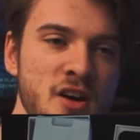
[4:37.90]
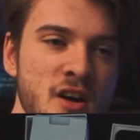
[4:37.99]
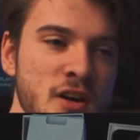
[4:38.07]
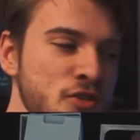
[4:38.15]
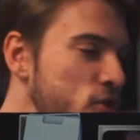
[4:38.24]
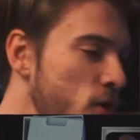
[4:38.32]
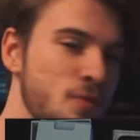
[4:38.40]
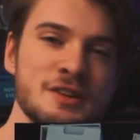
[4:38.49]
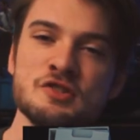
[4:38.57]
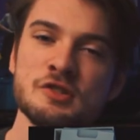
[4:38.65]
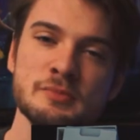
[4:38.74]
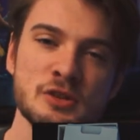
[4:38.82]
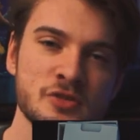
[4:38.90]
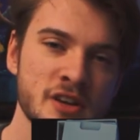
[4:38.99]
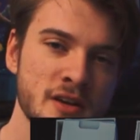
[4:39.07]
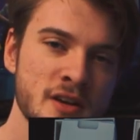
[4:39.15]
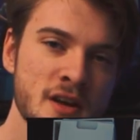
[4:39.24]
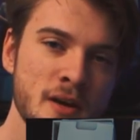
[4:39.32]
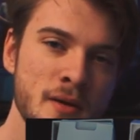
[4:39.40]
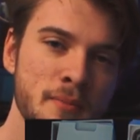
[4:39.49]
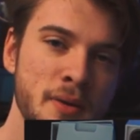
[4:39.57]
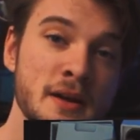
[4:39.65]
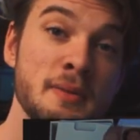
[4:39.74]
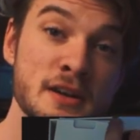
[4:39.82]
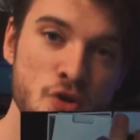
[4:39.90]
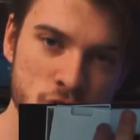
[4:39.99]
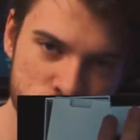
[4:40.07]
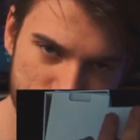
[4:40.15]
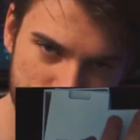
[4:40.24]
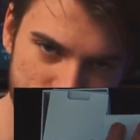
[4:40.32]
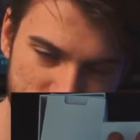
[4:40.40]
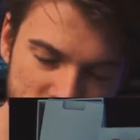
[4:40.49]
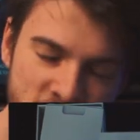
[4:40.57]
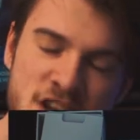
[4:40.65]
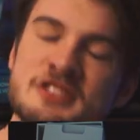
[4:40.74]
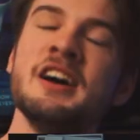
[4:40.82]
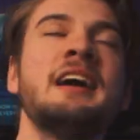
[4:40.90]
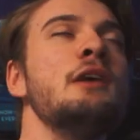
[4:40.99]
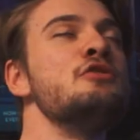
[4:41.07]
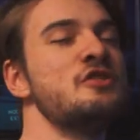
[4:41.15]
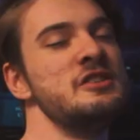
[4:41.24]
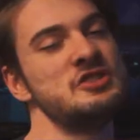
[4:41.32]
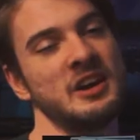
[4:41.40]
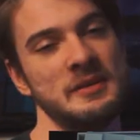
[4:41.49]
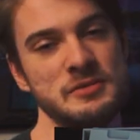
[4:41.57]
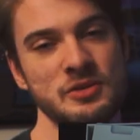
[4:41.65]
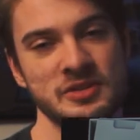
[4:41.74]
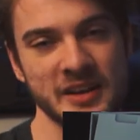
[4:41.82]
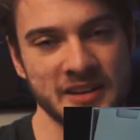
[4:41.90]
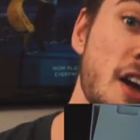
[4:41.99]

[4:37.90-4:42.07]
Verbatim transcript: songs or original music, played by yours truly, check out Trent Jedi Music.